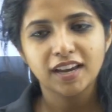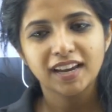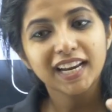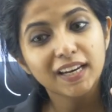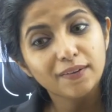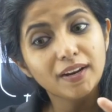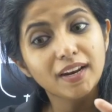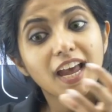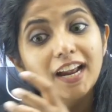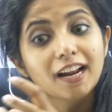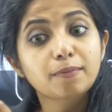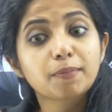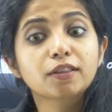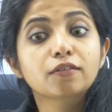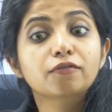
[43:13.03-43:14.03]
It will
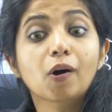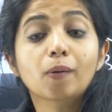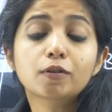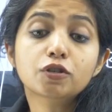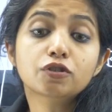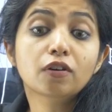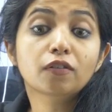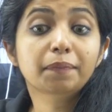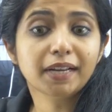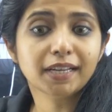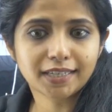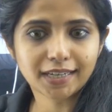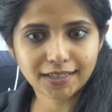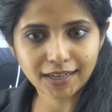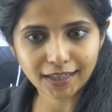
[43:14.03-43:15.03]
help in the formation of
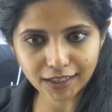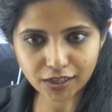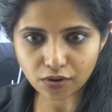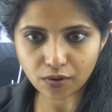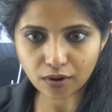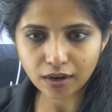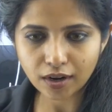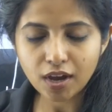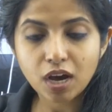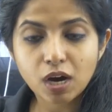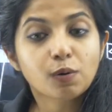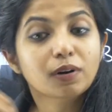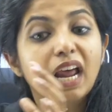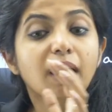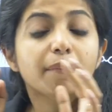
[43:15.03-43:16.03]
placenta later on.
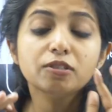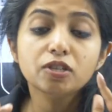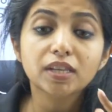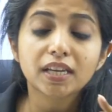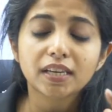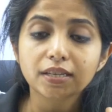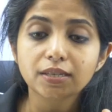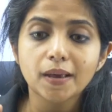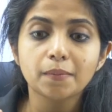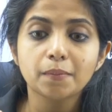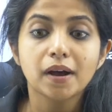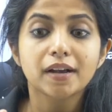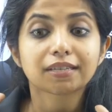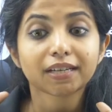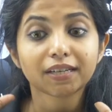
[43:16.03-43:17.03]
What happens in the inner cell
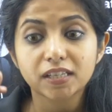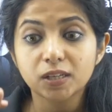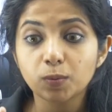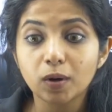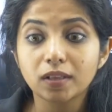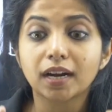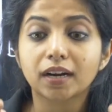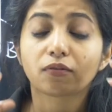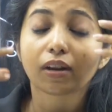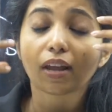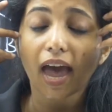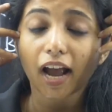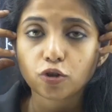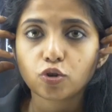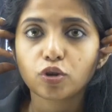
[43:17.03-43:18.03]
mass, it is the one that will
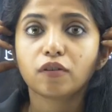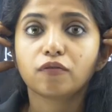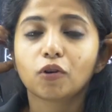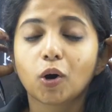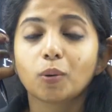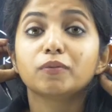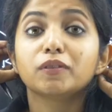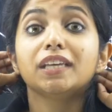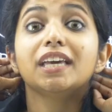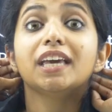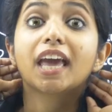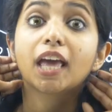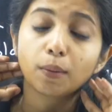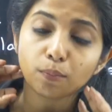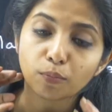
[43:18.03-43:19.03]
actually form the
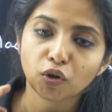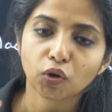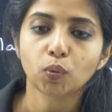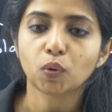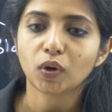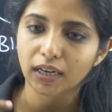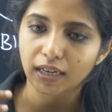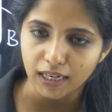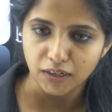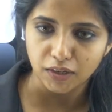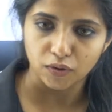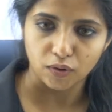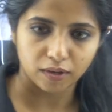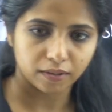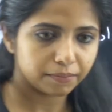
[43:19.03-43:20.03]
embryo
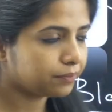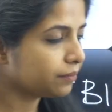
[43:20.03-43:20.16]
later on.